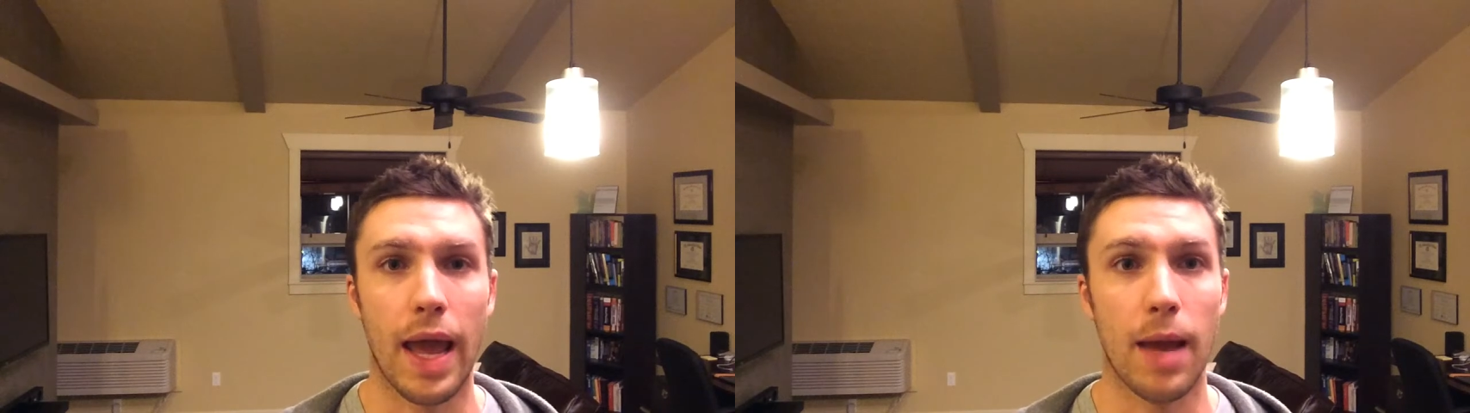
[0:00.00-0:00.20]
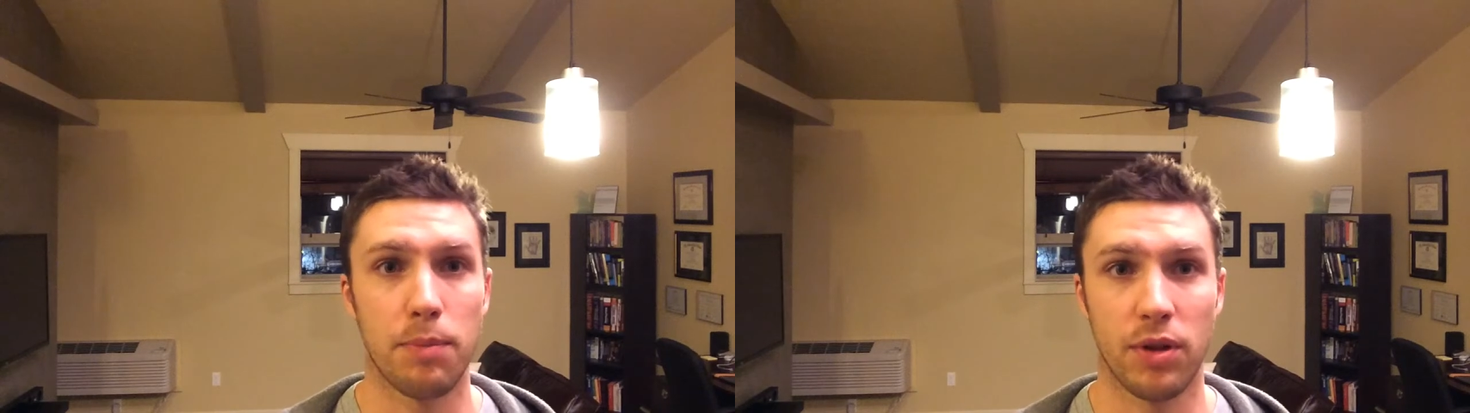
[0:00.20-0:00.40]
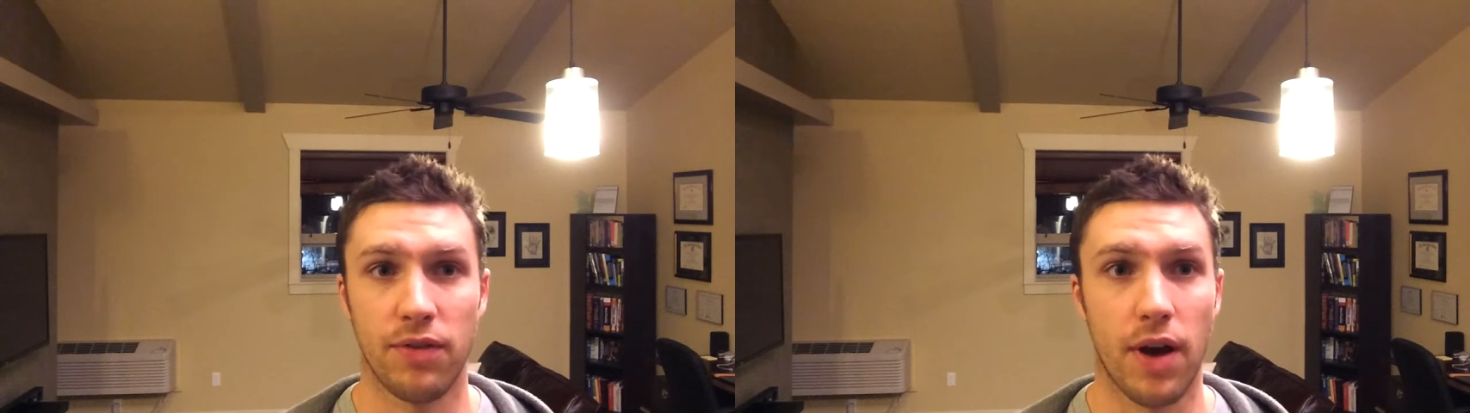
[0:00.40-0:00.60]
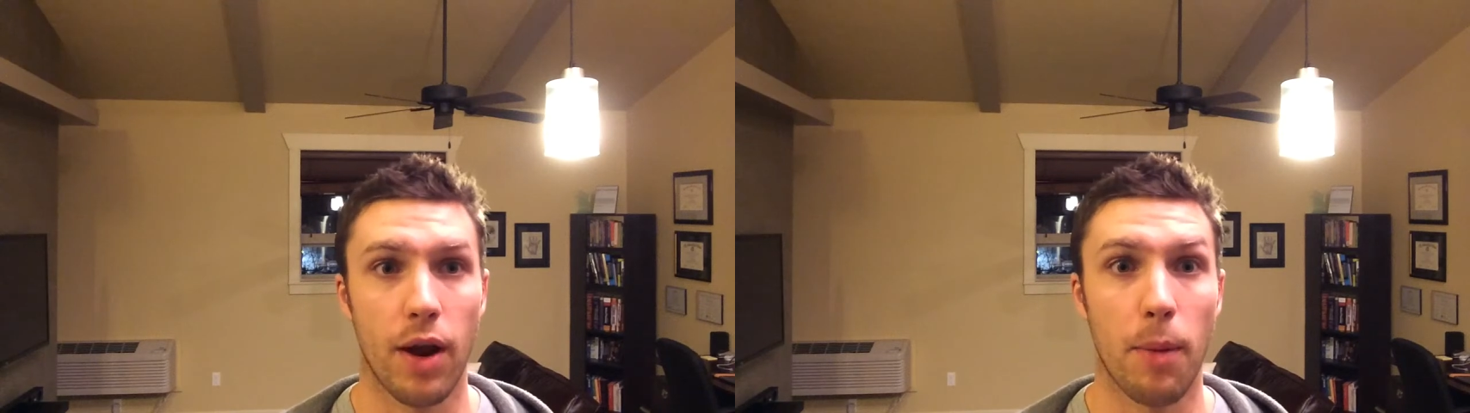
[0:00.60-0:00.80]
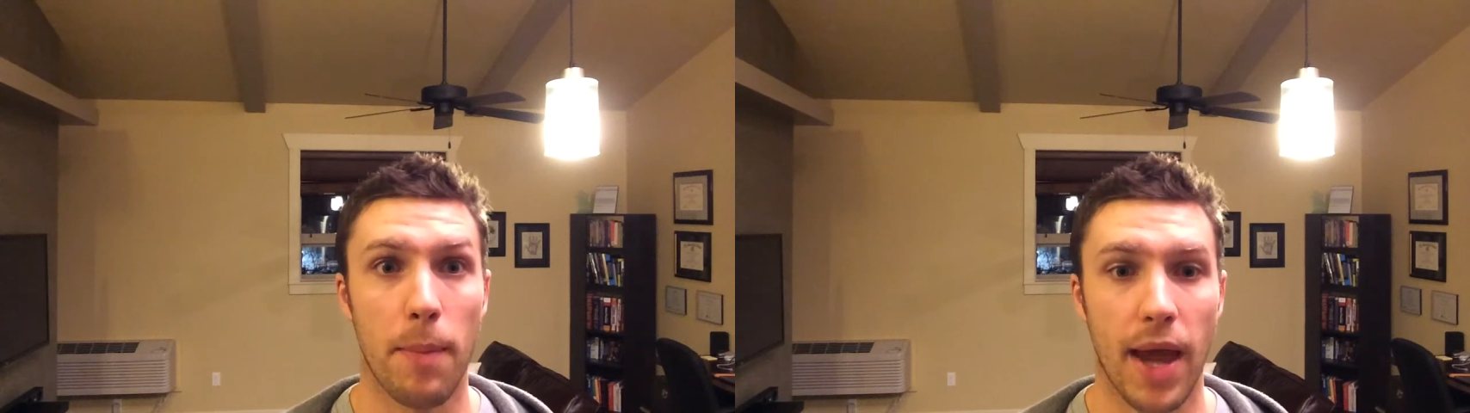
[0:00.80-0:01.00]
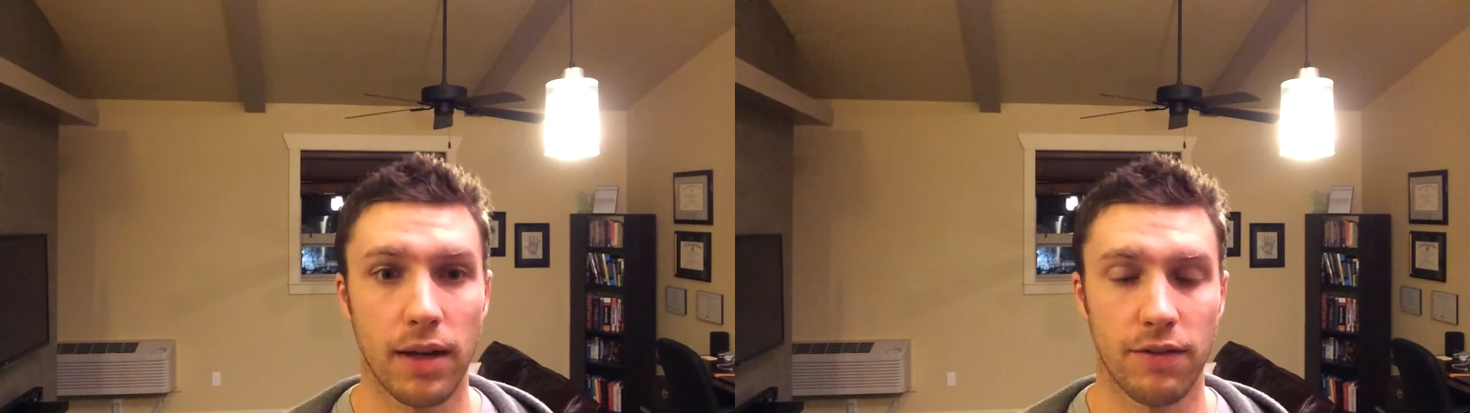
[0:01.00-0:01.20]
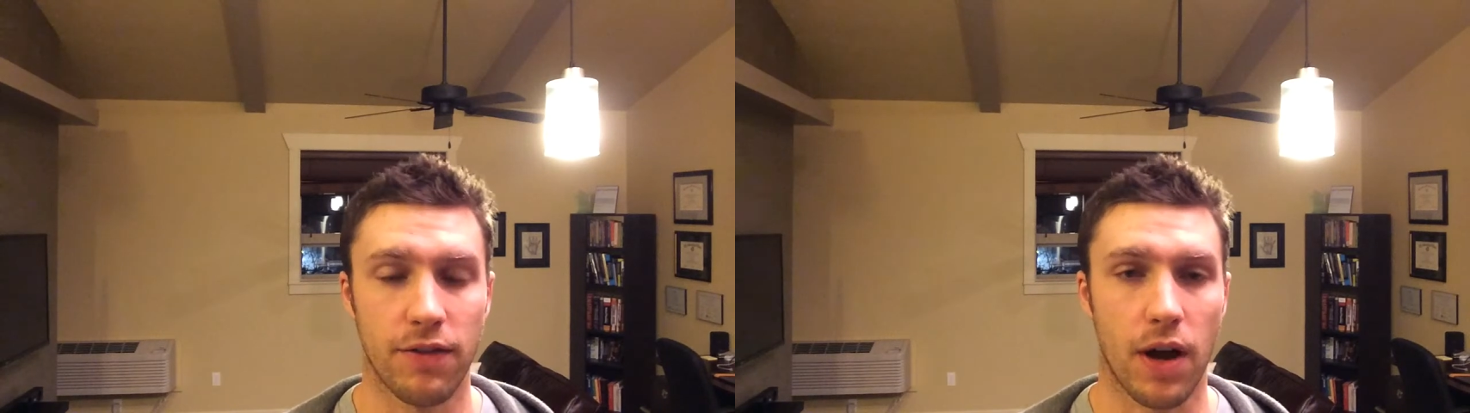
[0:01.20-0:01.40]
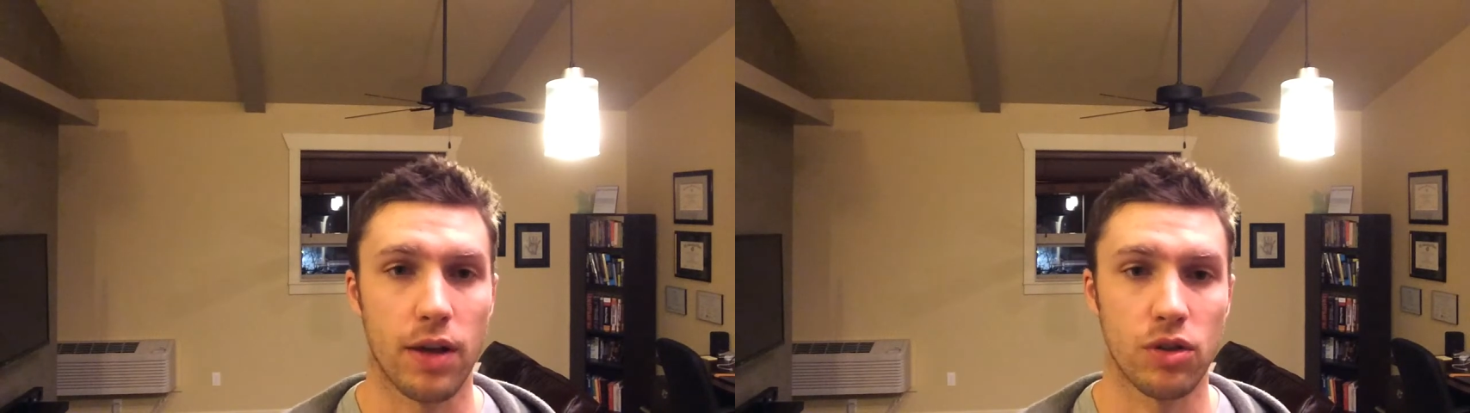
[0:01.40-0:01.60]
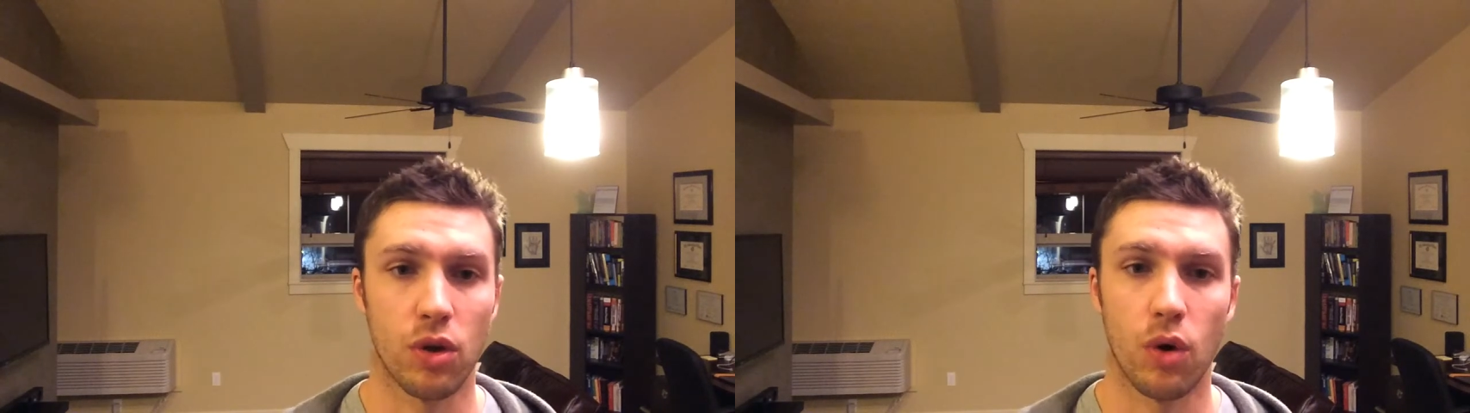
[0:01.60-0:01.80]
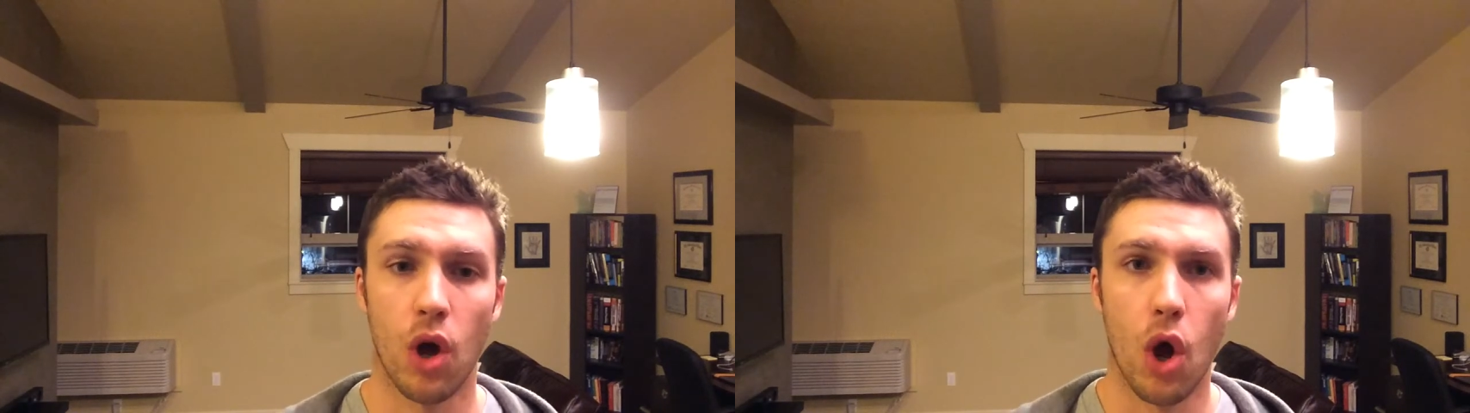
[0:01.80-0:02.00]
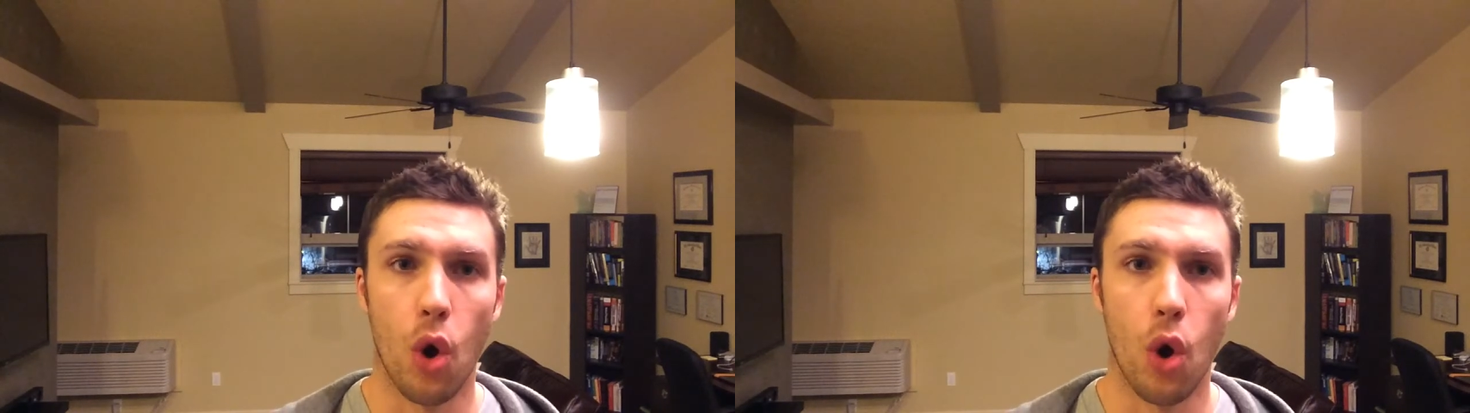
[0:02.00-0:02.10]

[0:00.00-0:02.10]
amplify or magnify. So